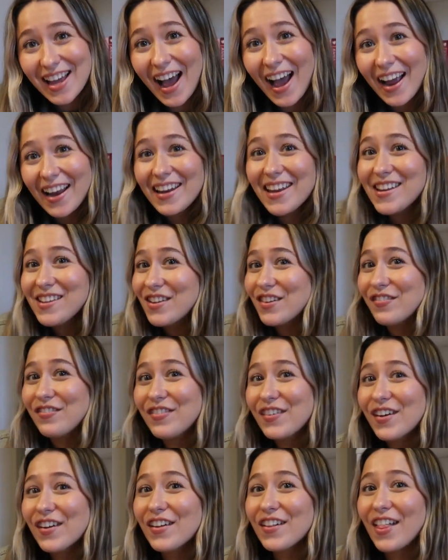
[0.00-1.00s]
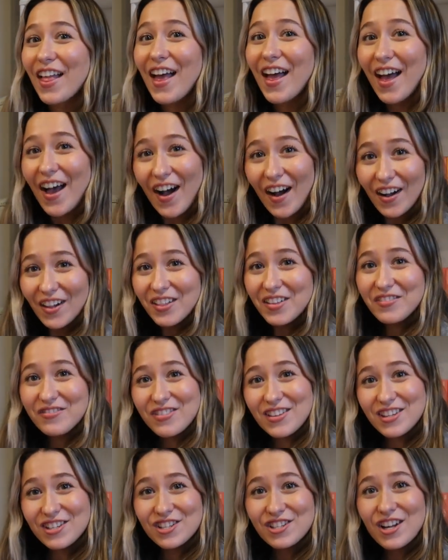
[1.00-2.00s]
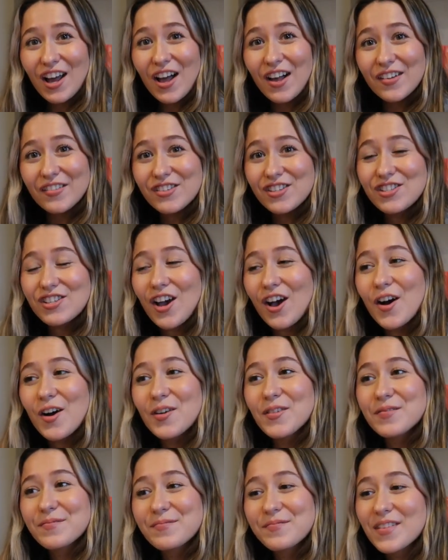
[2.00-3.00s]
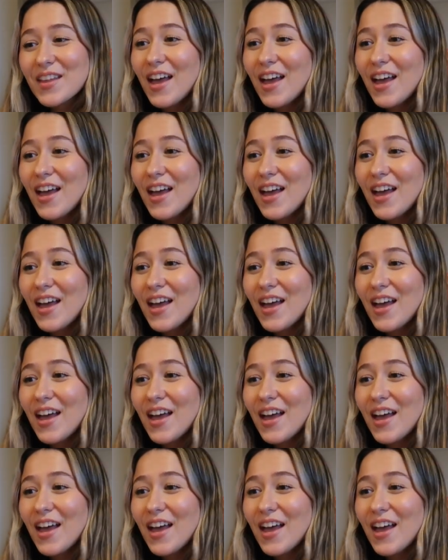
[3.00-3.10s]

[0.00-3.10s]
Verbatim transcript: I need to fill all of these shelves, so